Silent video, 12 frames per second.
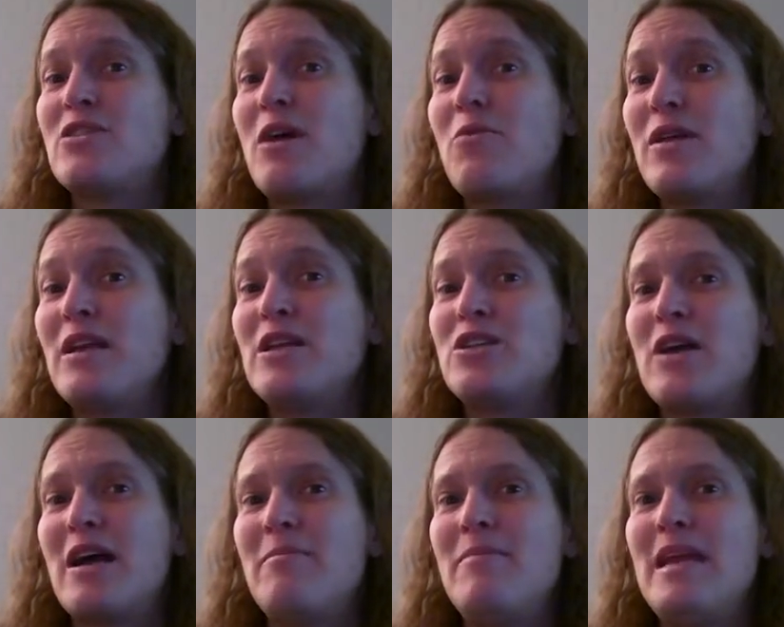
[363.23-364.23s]
you're not willing to
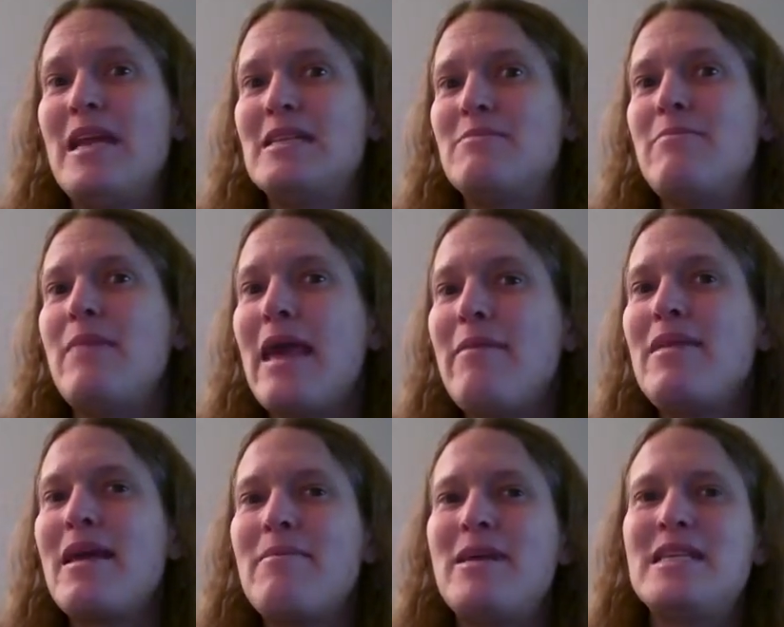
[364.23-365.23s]
try out meetings, maybe
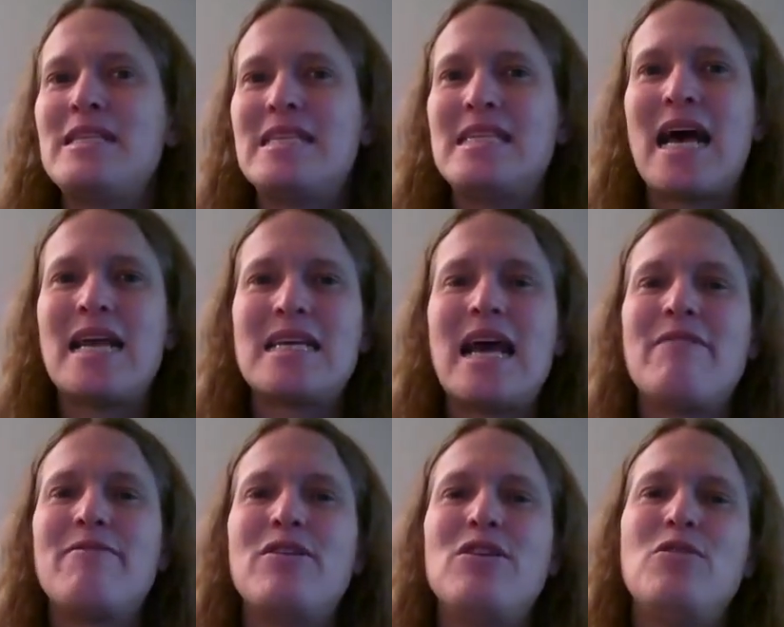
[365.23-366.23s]
that means it's not time
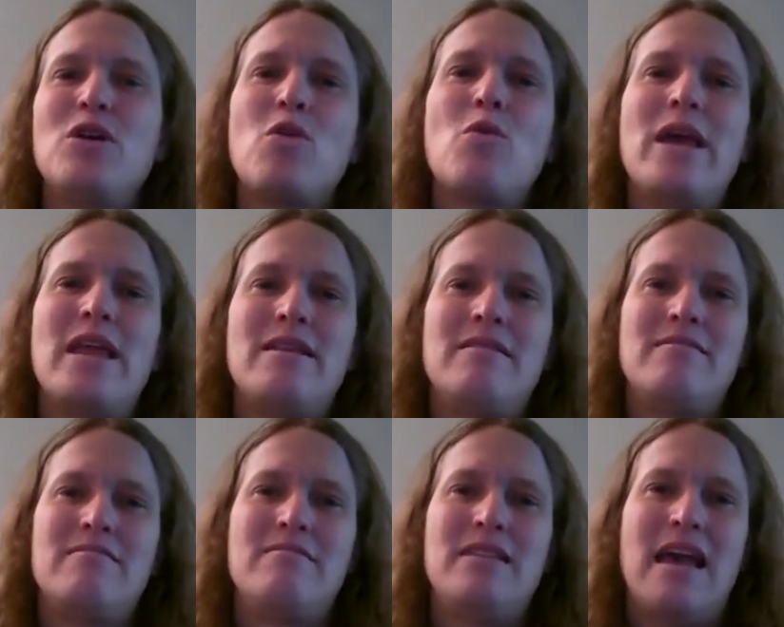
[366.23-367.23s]
for you to quit
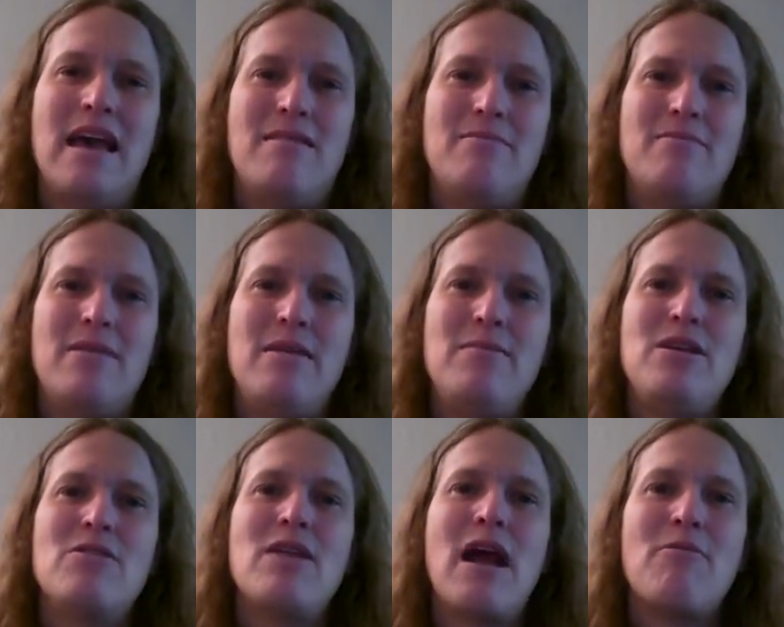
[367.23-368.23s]
yet. Maybe
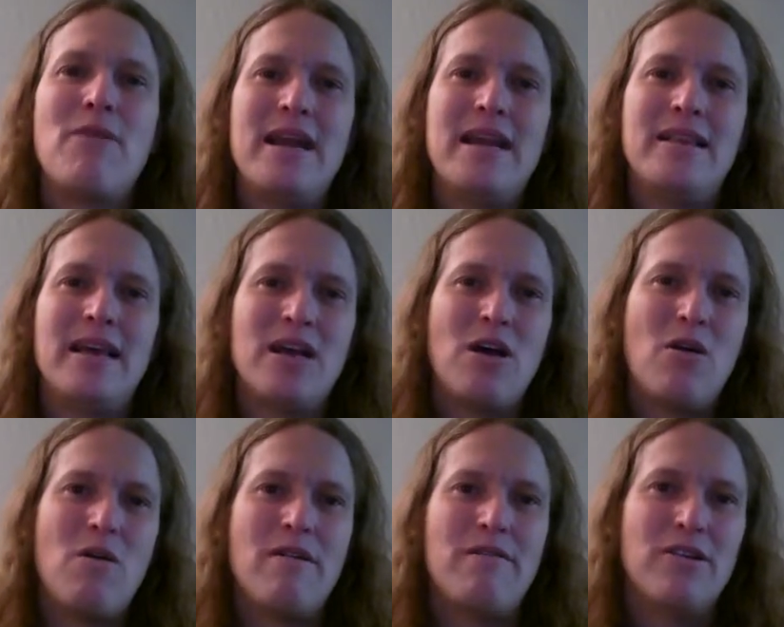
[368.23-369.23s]
you're not ready to let
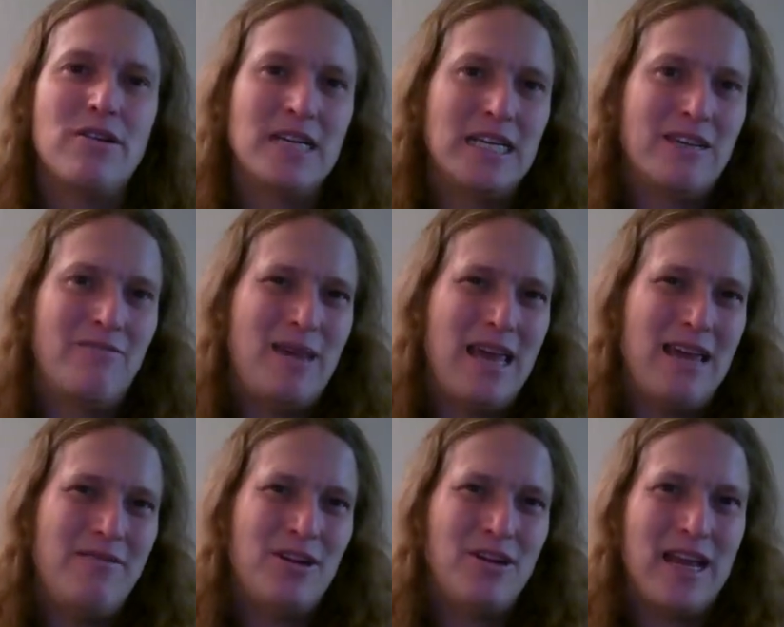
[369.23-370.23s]
go of your addictive
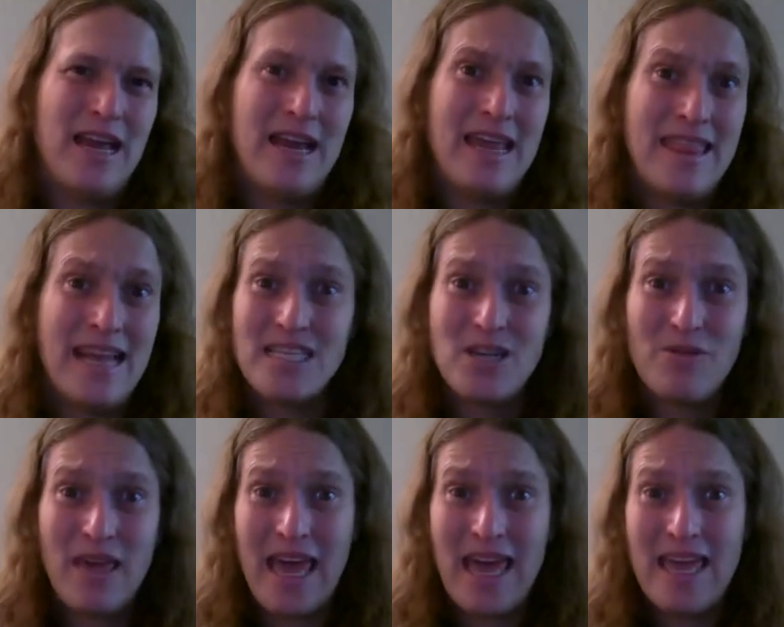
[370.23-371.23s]
behavior yet. And that's
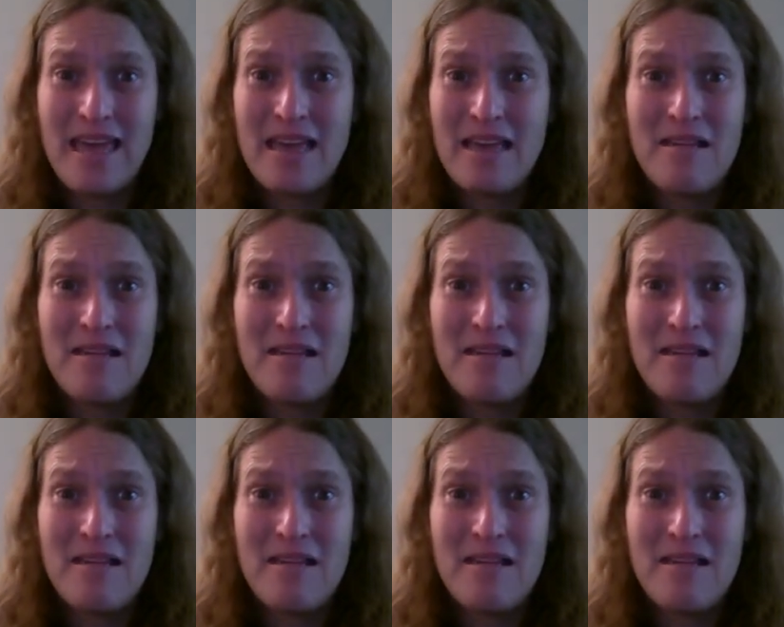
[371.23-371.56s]
okay.